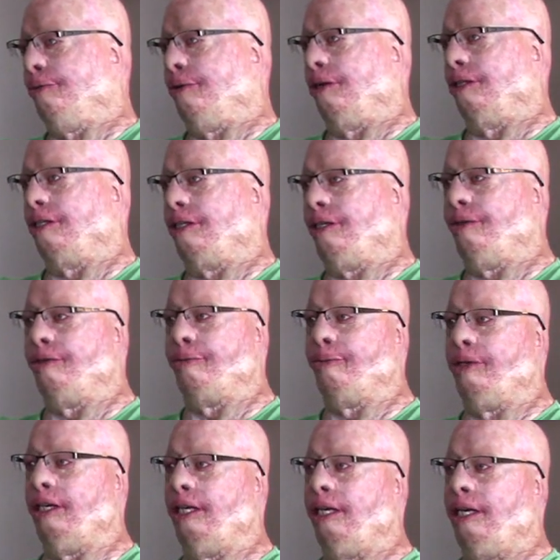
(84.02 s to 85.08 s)
wants to use
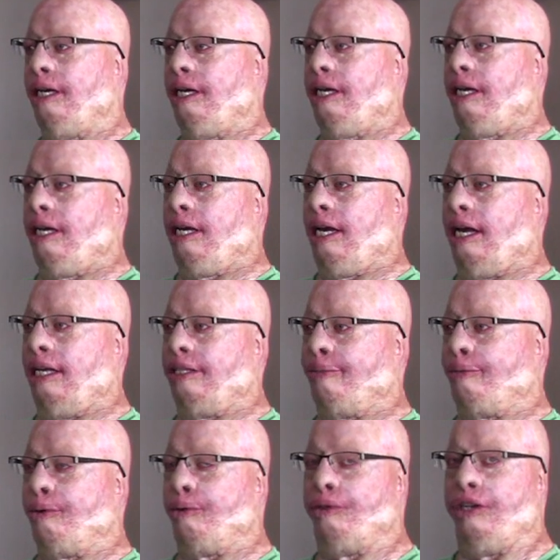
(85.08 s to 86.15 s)
me as a
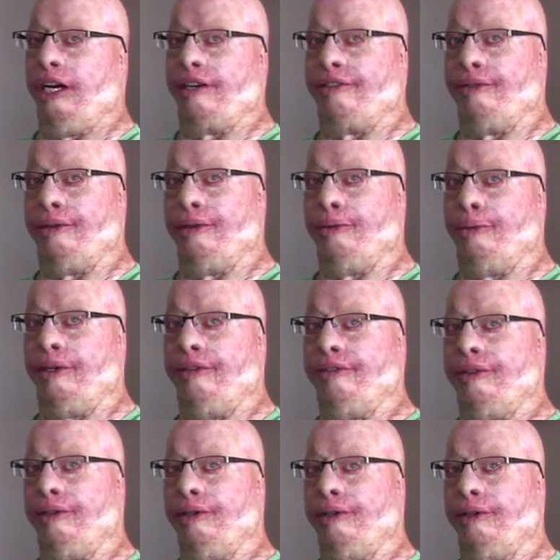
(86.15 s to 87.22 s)
project for one
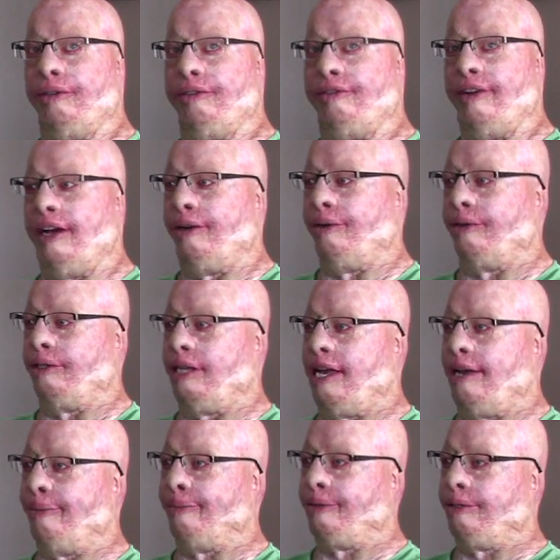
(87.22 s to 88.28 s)
of her final
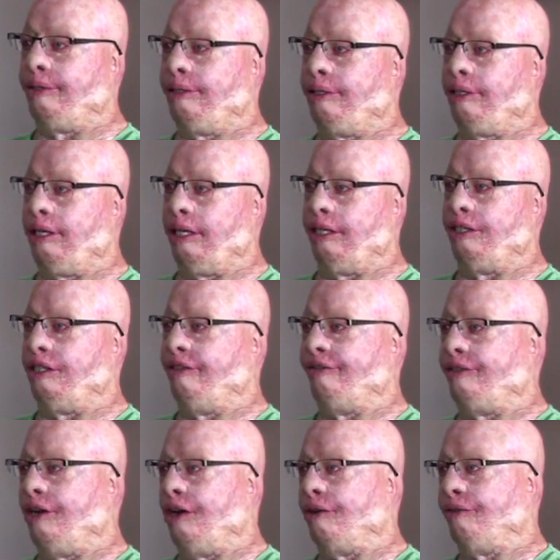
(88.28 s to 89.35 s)
exams. And she's a
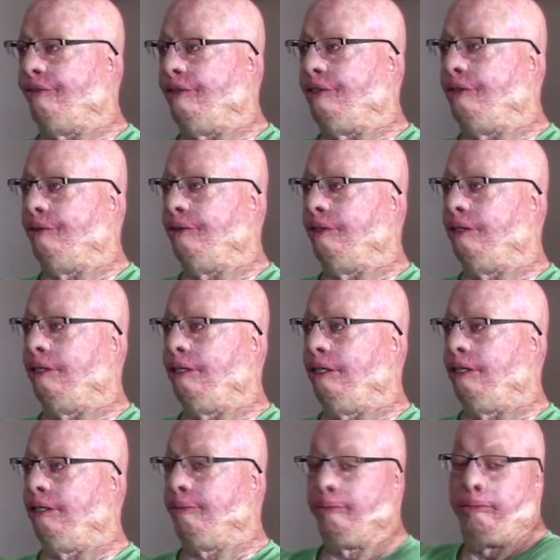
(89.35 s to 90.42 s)
photography student.
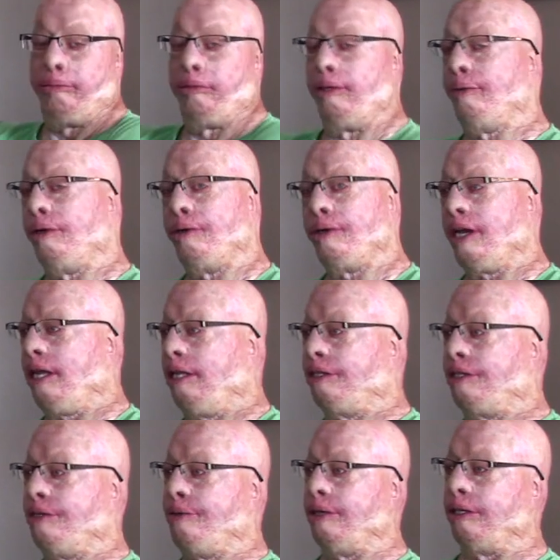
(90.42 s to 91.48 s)
And I okay,
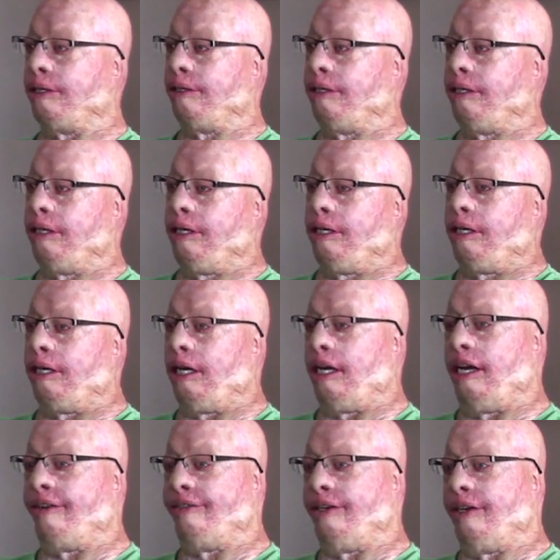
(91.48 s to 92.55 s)
let's do it. I
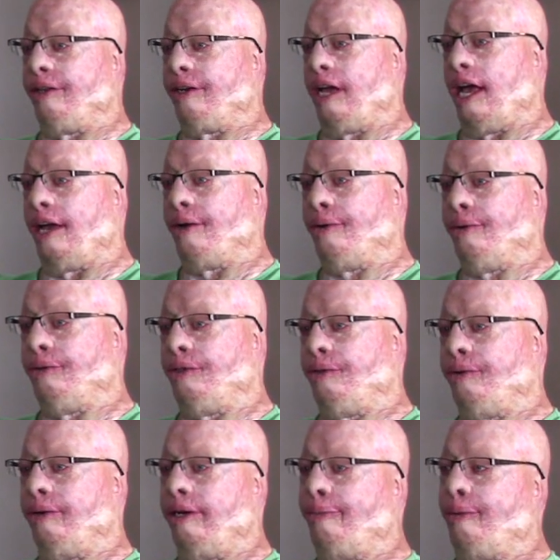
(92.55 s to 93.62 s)
have another guy who's
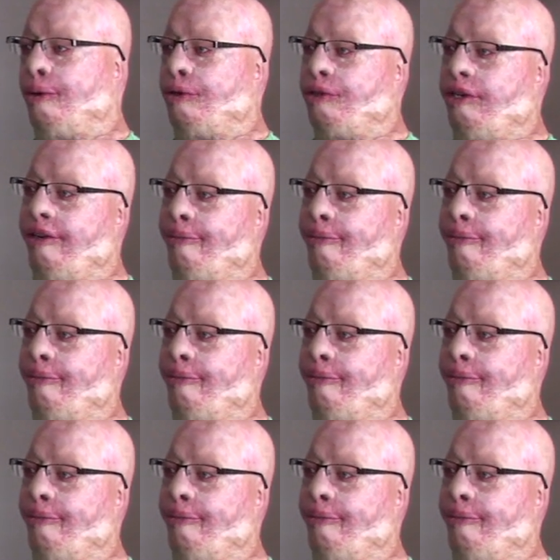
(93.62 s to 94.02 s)
doing a portrait